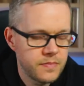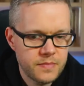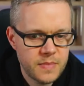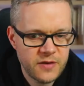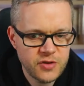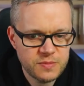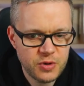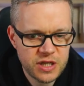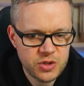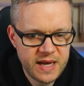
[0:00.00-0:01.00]
I've just put
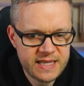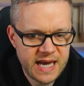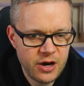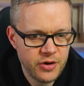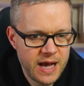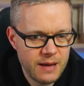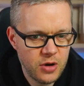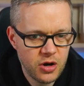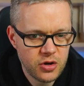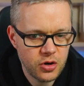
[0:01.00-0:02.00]
a tweet out on at
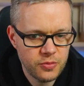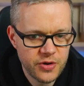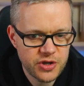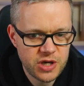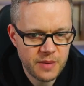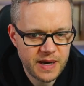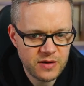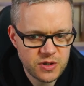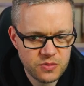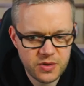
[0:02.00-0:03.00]
Mark Goldbridge about
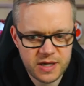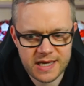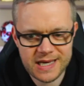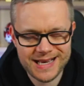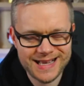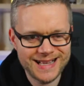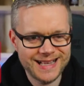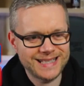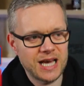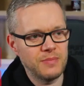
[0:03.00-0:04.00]
somebody. Tell me